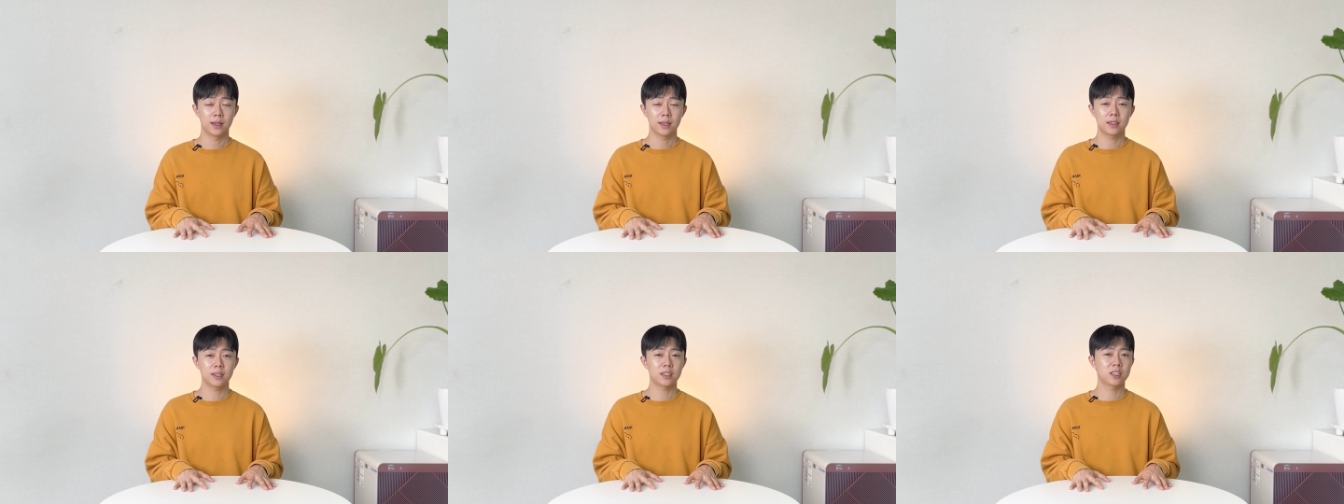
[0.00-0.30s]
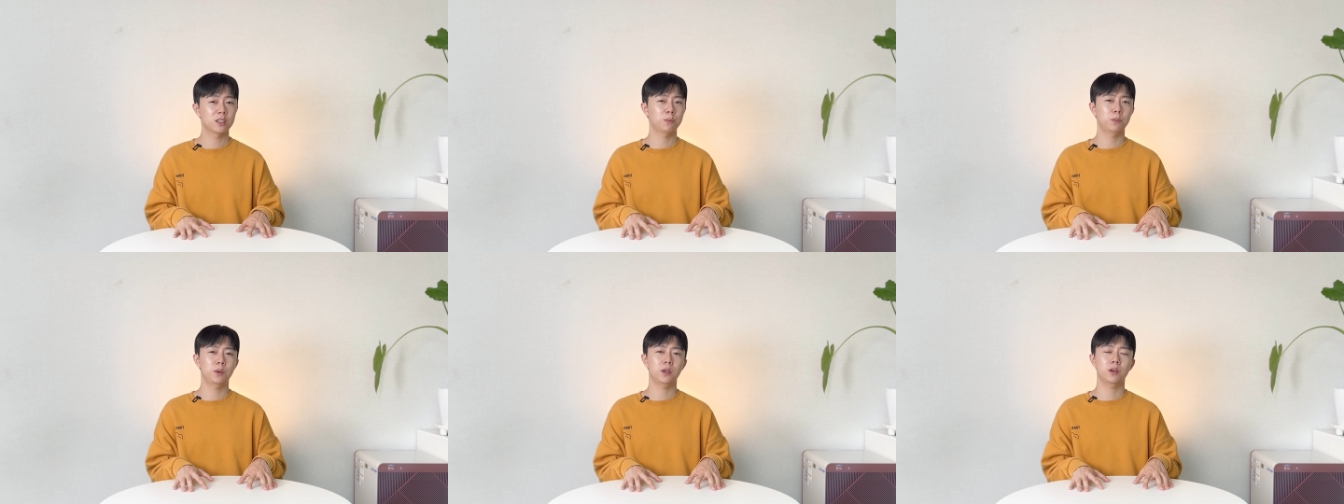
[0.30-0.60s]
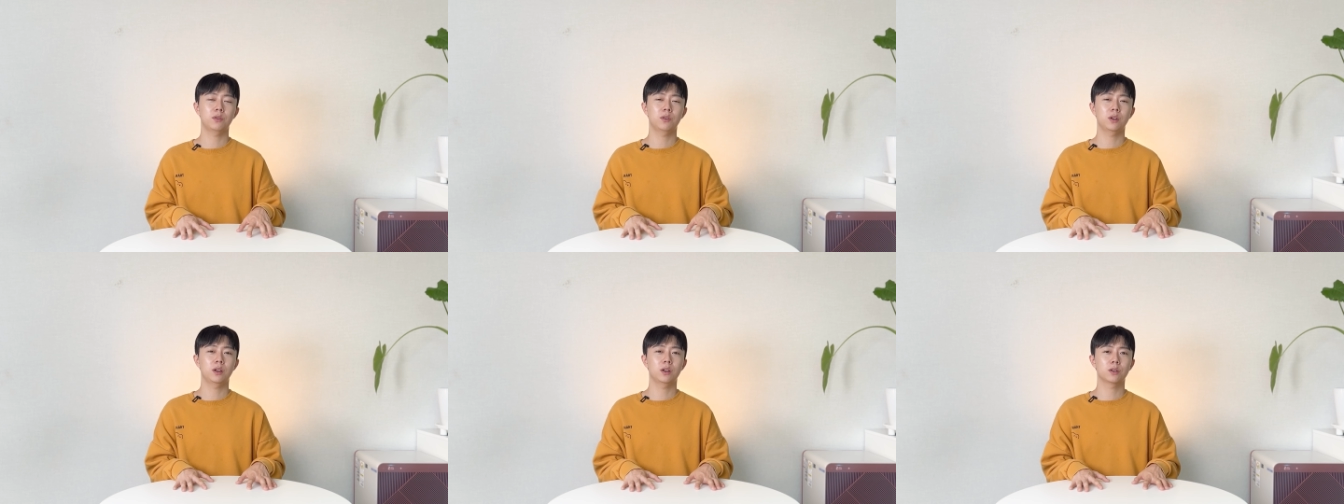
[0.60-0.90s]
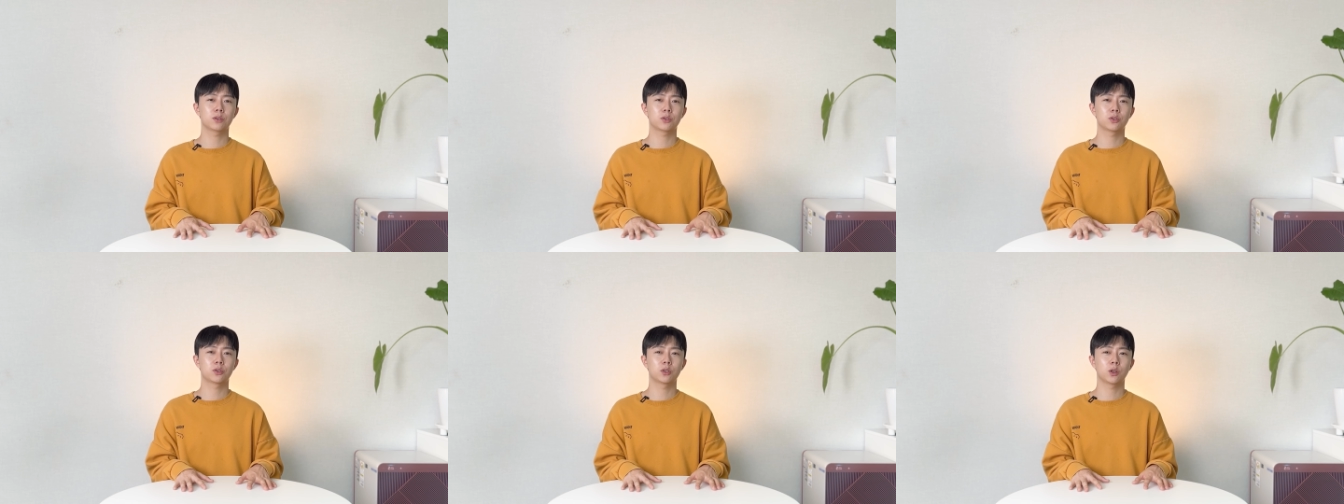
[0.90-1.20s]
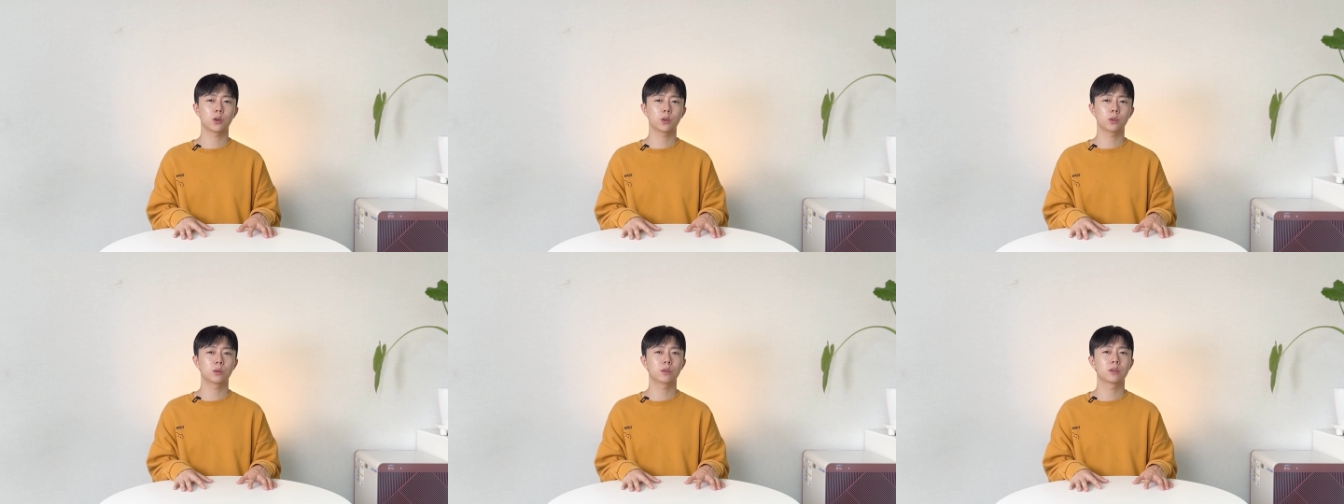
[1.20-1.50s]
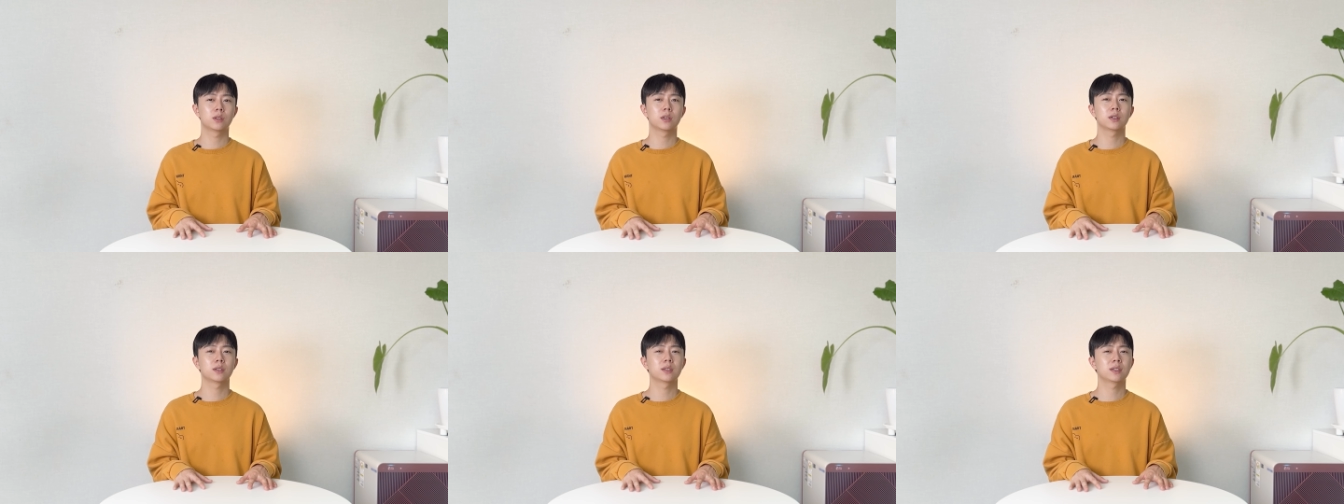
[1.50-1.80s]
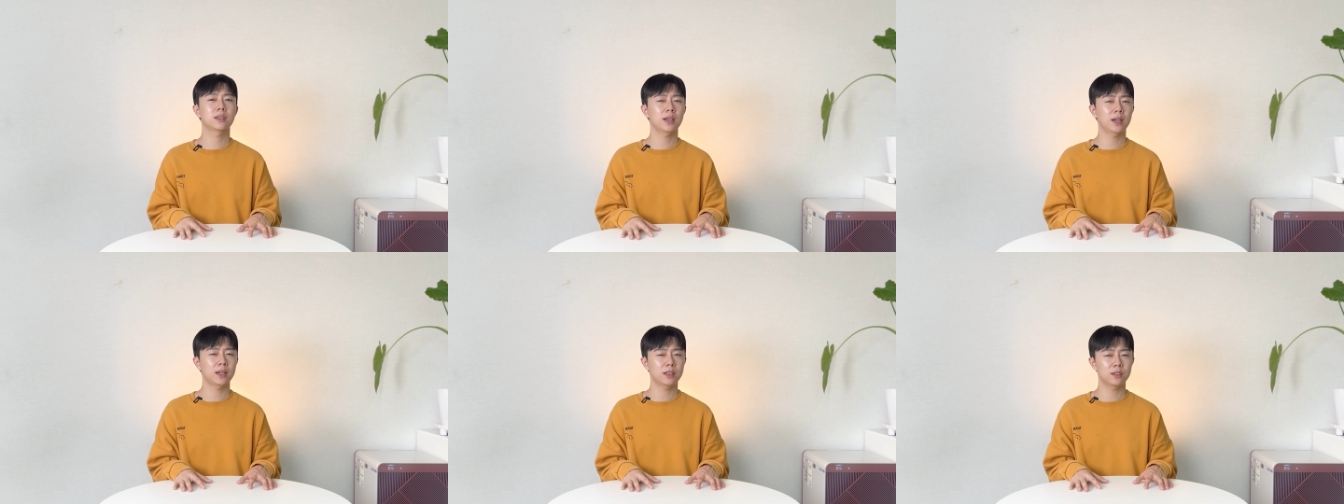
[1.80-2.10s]
This period showed the
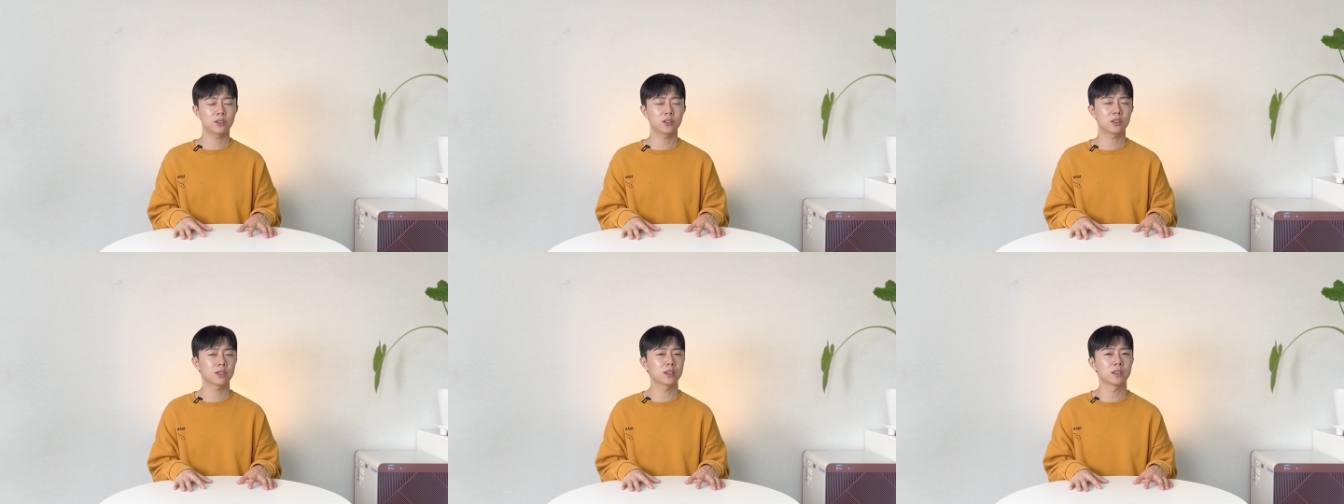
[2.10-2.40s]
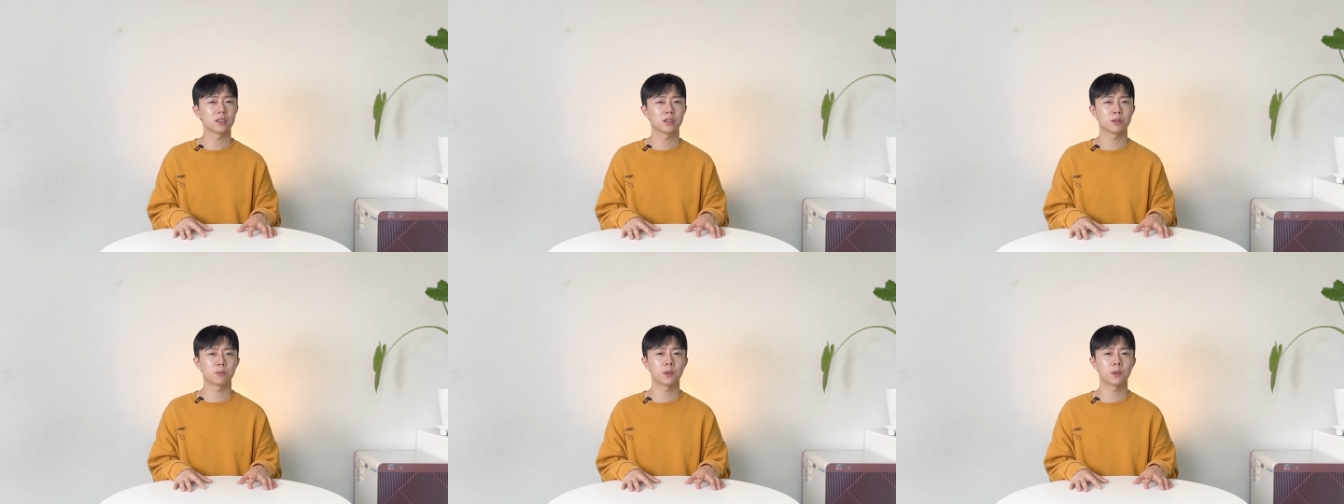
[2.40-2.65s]
tensions